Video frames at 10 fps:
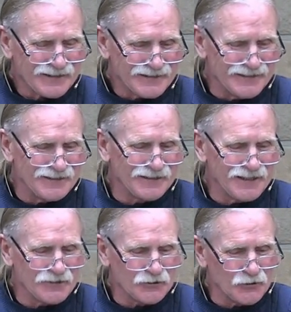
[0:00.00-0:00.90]
And he
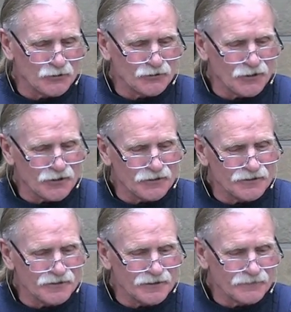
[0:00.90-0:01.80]
kind of cold-hearted,
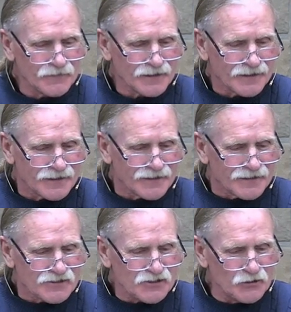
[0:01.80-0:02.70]
didn't he?
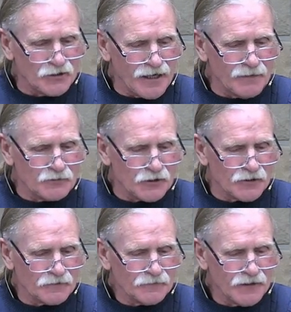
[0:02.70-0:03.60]
So
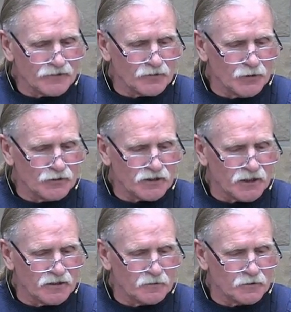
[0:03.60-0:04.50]
Abner had
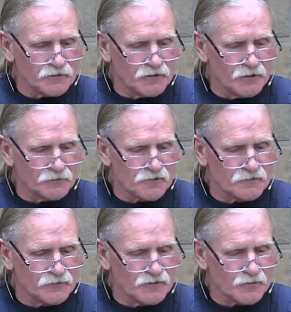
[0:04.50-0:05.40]
communicated with the elders
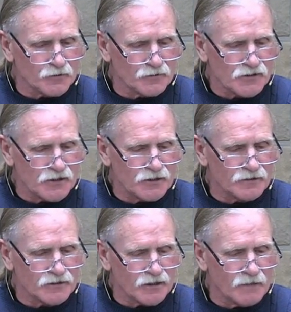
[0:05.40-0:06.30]
of Israel, saying, in
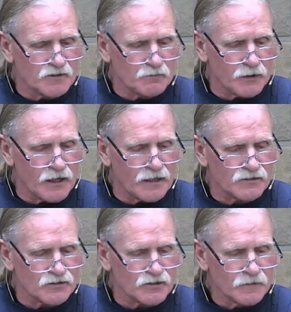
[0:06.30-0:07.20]
times
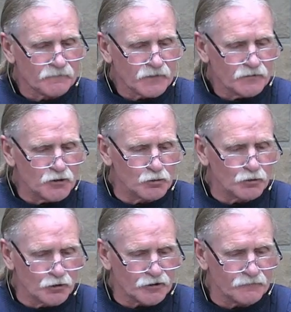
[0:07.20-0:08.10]
past, you were
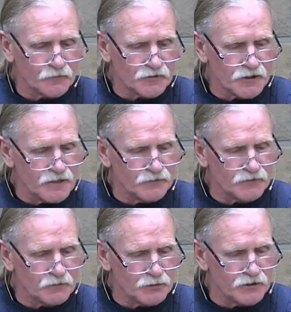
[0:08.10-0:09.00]
looking for David
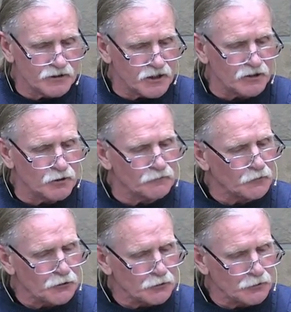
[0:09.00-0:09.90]
to be the king over
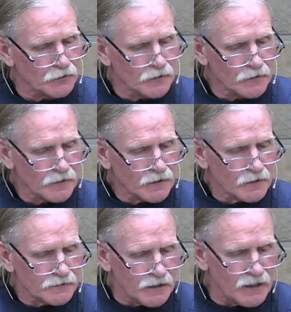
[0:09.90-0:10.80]
you.
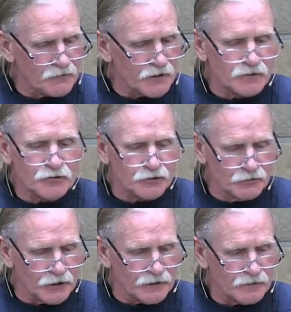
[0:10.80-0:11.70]
Now then, do
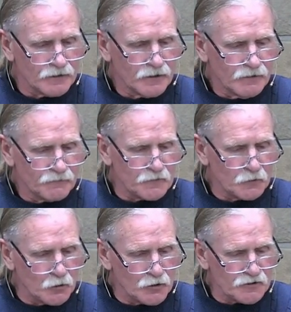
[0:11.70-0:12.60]
it. For the
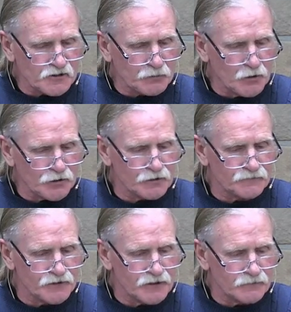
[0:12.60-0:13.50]
Lord has spoken of
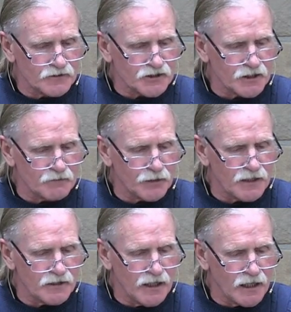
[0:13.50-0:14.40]
David, saying, by
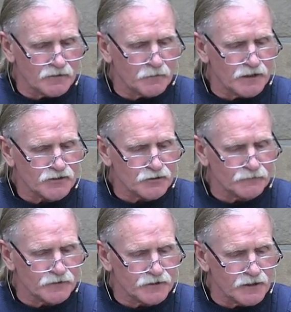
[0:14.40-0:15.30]
the hand of my
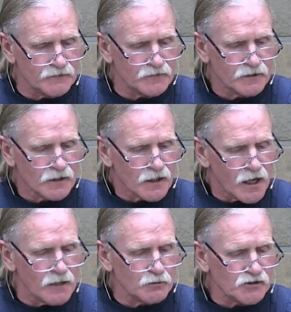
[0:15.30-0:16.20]
servant David,
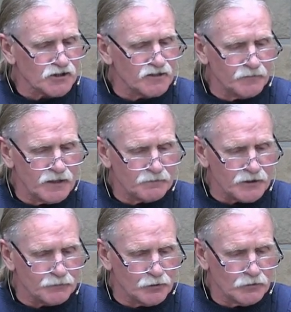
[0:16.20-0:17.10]
I will save my
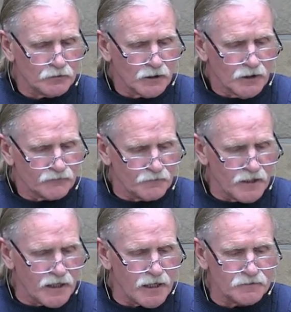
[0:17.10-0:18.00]
people from the
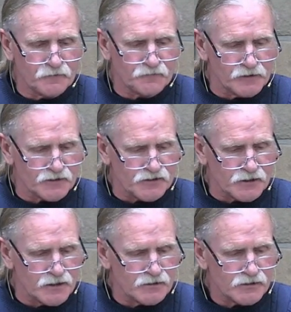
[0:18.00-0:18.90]
hand of the
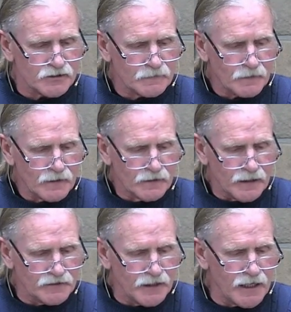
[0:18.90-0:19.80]
Philistines
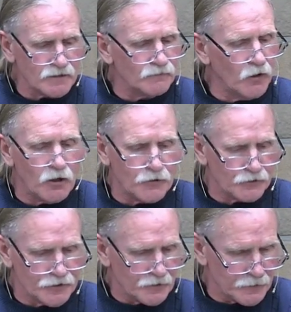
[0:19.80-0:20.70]
and the hand of all their
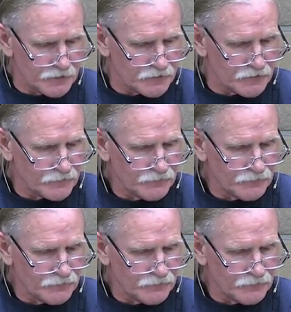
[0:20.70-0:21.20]
enemies.